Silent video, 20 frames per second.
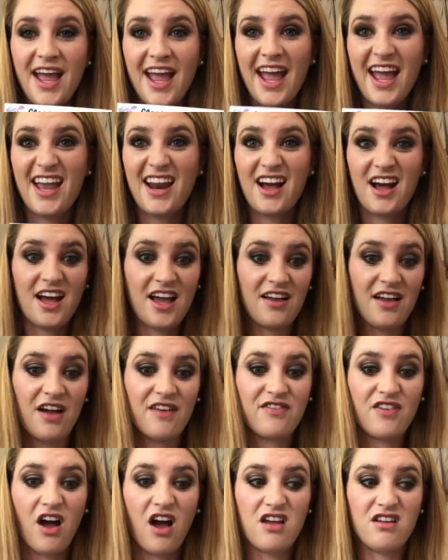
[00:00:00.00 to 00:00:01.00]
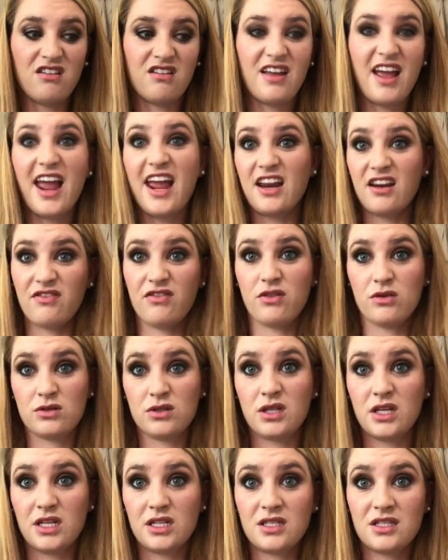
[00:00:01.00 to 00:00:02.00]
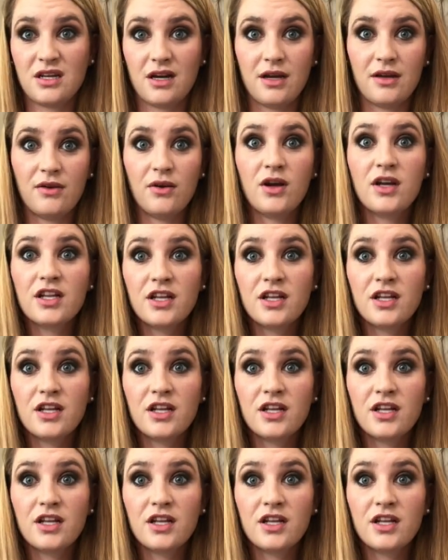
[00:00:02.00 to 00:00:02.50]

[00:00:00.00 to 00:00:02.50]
and I have gotten 8 of those things done.